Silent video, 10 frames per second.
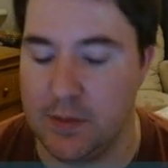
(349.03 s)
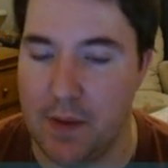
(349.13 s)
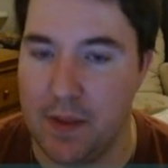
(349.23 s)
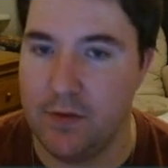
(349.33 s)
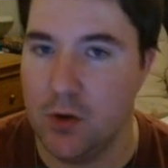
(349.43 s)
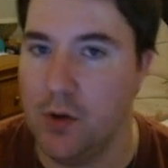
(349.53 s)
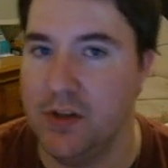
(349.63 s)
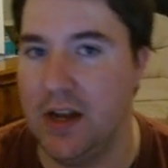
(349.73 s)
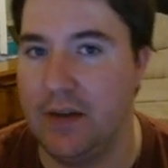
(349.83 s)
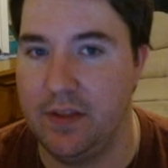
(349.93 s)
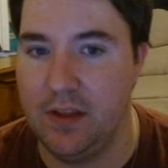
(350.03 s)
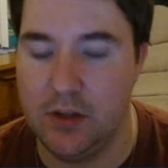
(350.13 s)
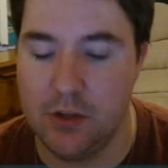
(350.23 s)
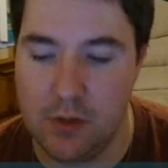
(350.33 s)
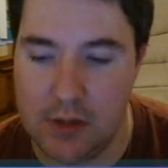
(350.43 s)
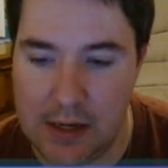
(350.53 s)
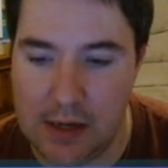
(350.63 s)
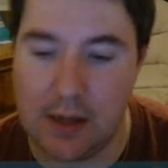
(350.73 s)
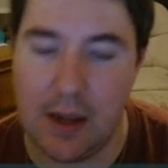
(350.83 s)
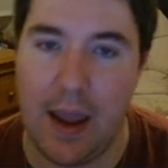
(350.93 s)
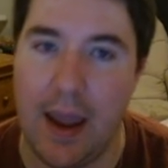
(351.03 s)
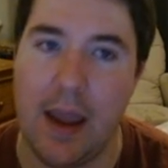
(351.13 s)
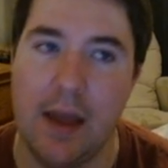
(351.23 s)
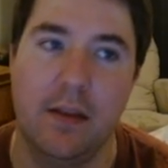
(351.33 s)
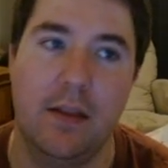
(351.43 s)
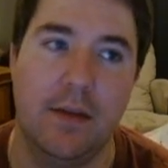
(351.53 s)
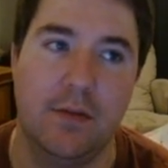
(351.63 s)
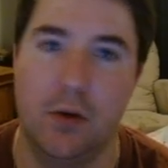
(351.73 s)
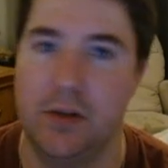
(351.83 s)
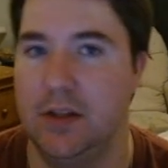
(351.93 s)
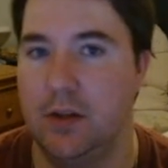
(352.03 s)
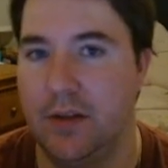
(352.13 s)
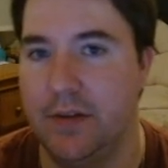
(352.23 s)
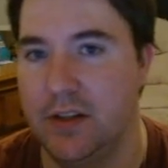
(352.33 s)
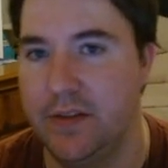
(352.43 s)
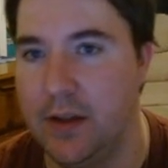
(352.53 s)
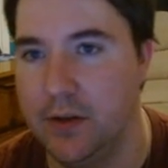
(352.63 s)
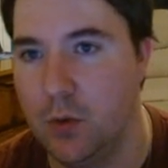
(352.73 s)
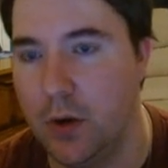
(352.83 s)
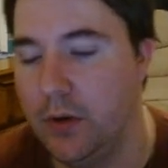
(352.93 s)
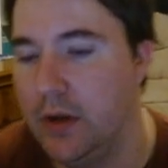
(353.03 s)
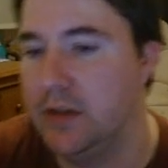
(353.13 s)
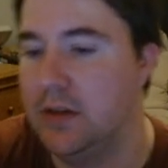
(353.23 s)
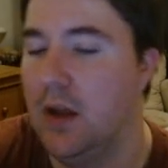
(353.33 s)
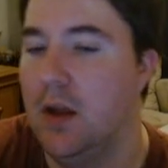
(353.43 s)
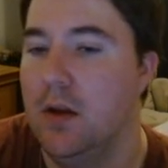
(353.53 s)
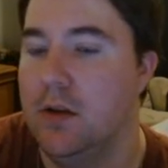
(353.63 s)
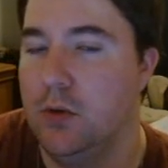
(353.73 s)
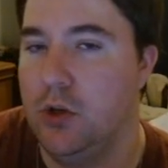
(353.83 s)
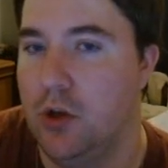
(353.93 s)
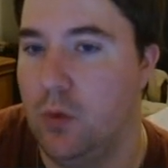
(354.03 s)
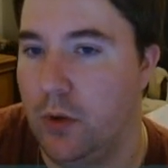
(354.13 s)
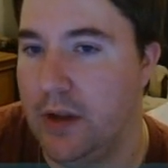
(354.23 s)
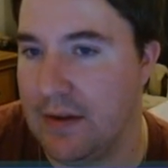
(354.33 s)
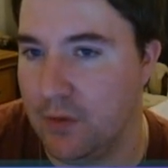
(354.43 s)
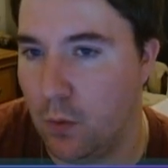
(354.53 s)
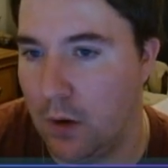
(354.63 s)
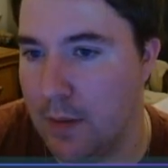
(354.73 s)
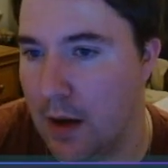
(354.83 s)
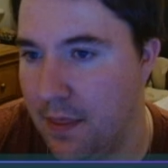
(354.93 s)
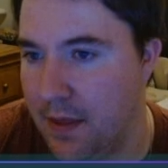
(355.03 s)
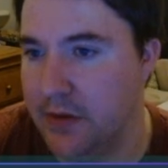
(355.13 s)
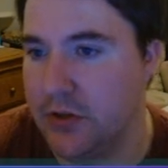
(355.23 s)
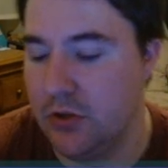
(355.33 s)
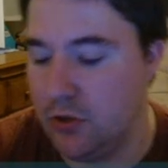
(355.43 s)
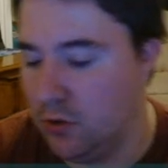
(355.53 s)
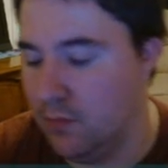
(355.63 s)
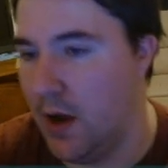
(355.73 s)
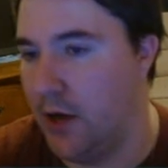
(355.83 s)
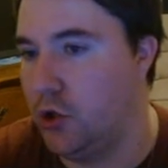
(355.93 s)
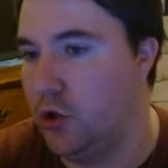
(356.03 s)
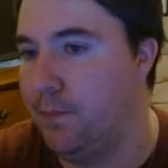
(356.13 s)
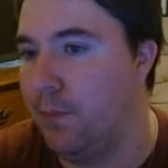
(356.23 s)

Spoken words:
But they've told us that everything's unique, and they've told us that they're giving us valid queries, so we shouldn't really have to worry about this too much.